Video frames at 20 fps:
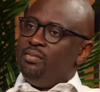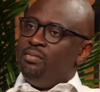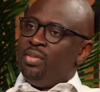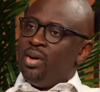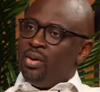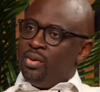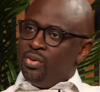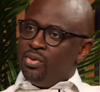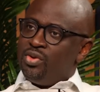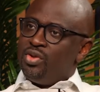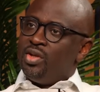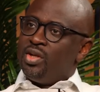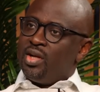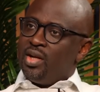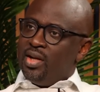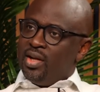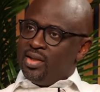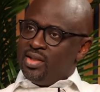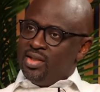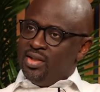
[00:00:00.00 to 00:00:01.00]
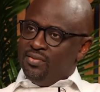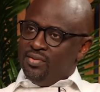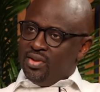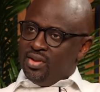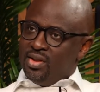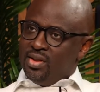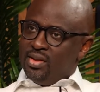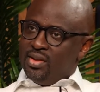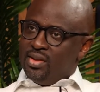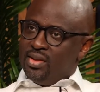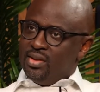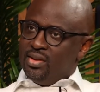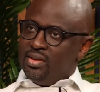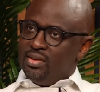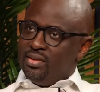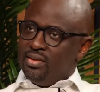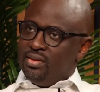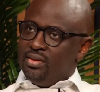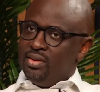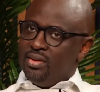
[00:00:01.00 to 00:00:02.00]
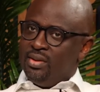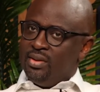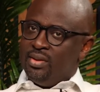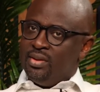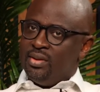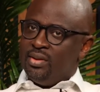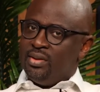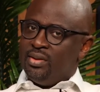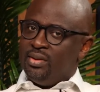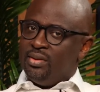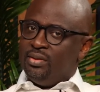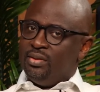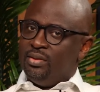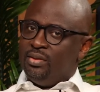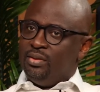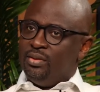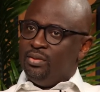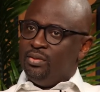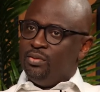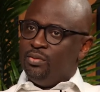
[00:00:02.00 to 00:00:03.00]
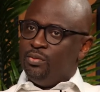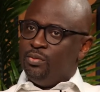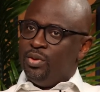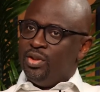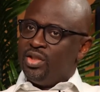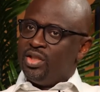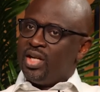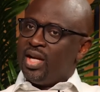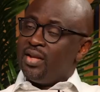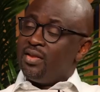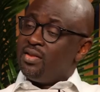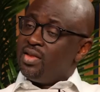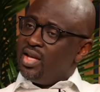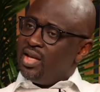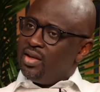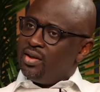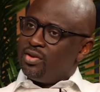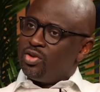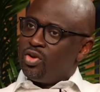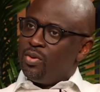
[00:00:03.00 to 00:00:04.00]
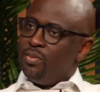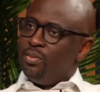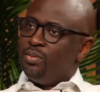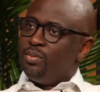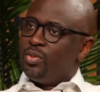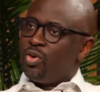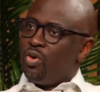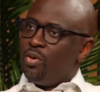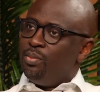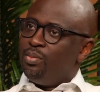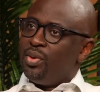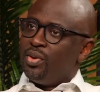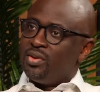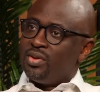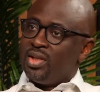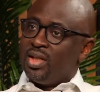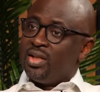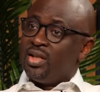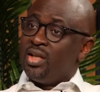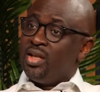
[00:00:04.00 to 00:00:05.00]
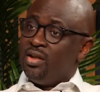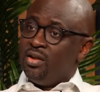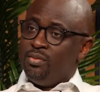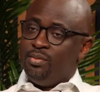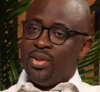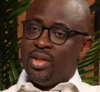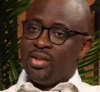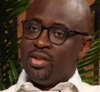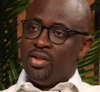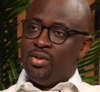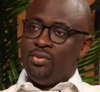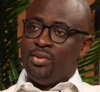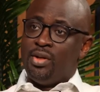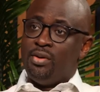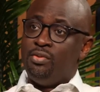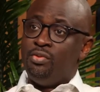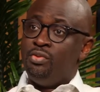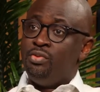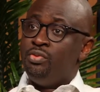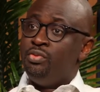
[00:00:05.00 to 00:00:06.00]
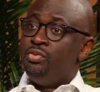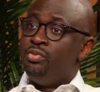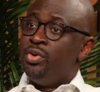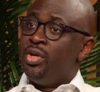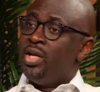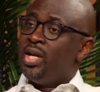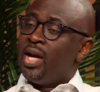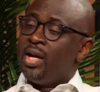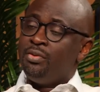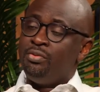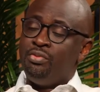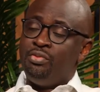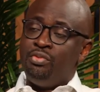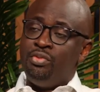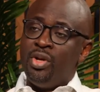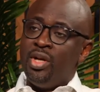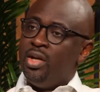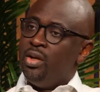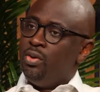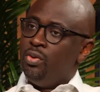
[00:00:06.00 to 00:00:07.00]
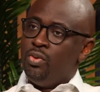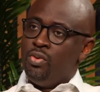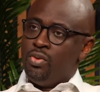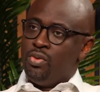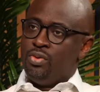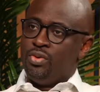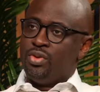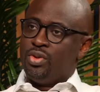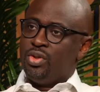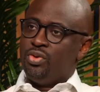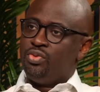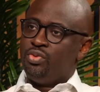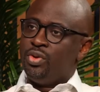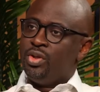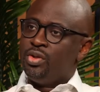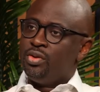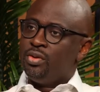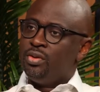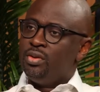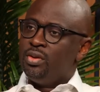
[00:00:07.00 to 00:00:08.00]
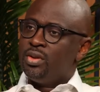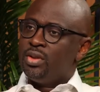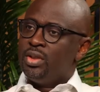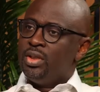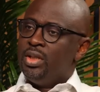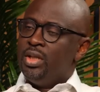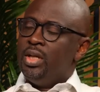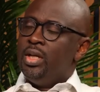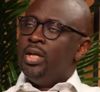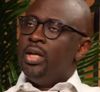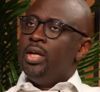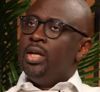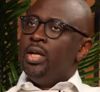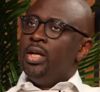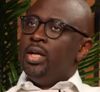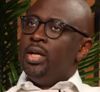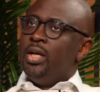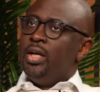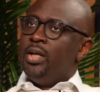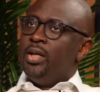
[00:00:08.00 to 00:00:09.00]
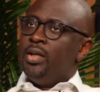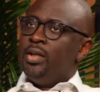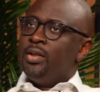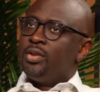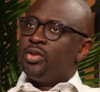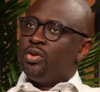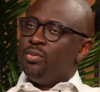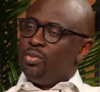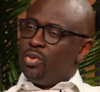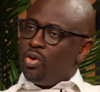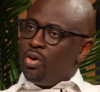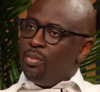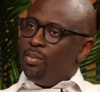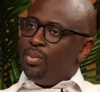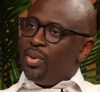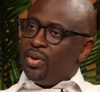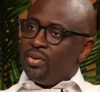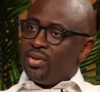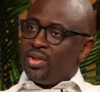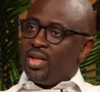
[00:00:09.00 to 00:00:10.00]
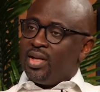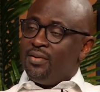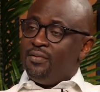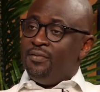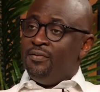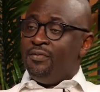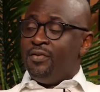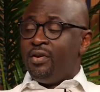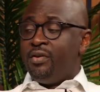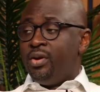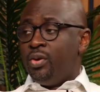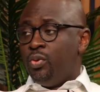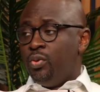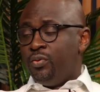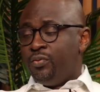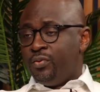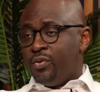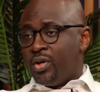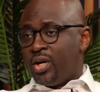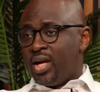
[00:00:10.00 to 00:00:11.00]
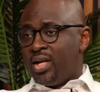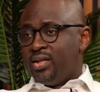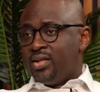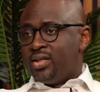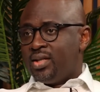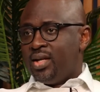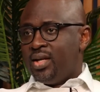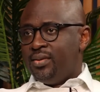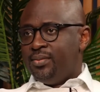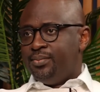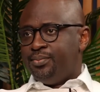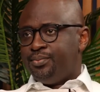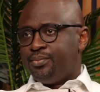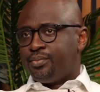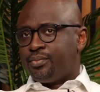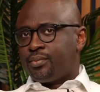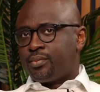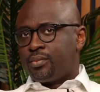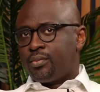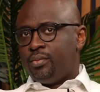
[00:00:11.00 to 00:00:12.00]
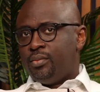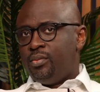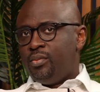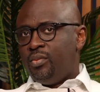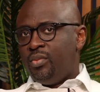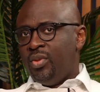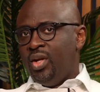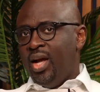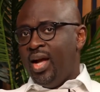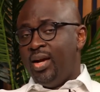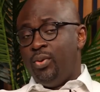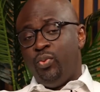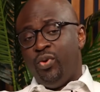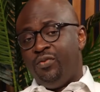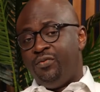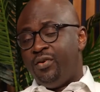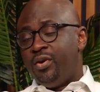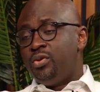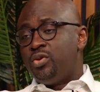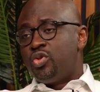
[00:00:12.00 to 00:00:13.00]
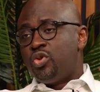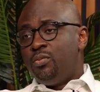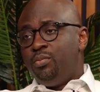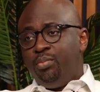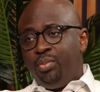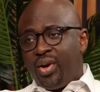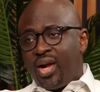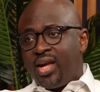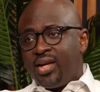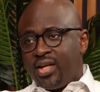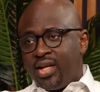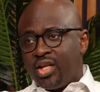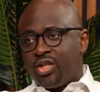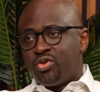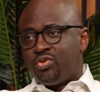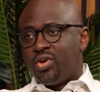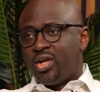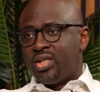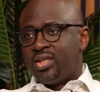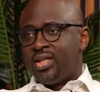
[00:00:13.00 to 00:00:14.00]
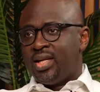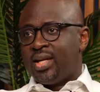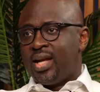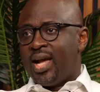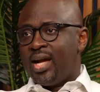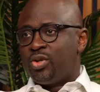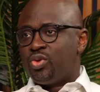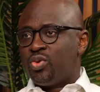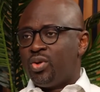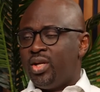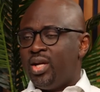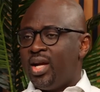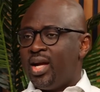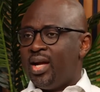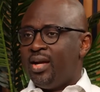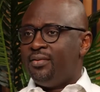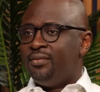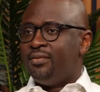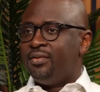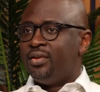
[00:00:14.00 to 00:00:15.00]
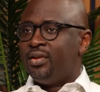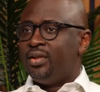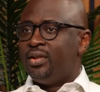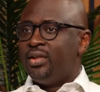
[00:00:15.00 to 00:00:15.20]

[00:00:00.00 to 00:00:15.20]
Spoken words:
biological activities, which I think some compounds that kill bacteria at really low concentrations, some compounds that are very good for cancer. And we found some plant extracts that actually have,